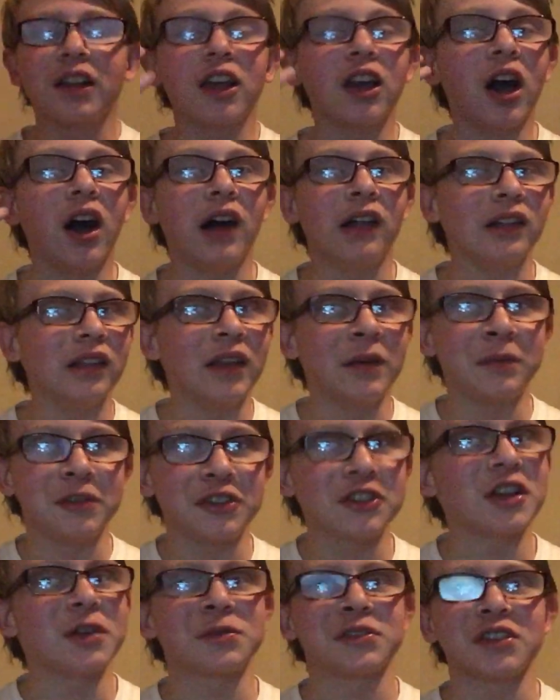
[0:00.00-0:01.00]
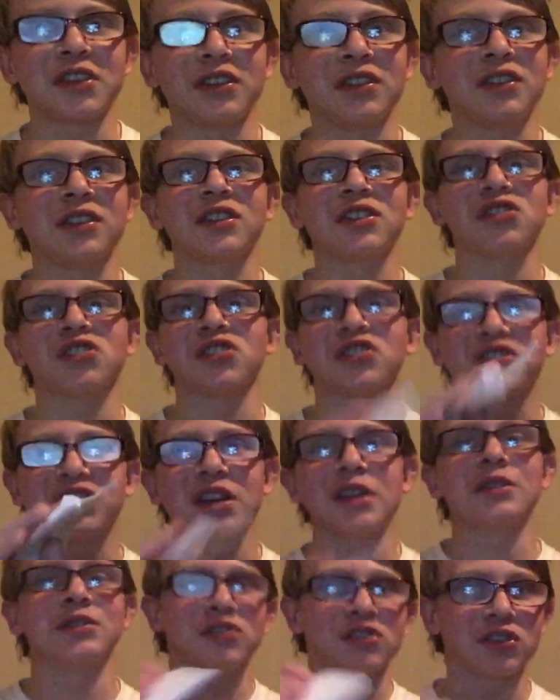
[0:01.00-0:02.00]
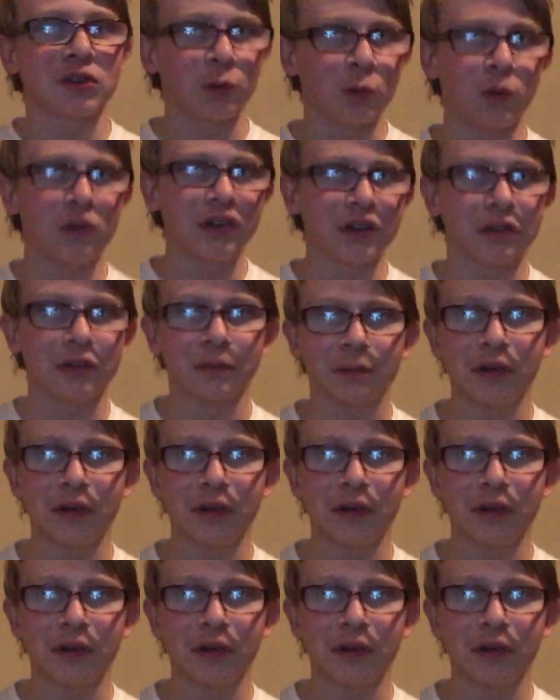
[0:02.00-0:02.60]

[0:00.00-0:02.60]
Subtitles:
God, let me stop saying that because it sounds so weird.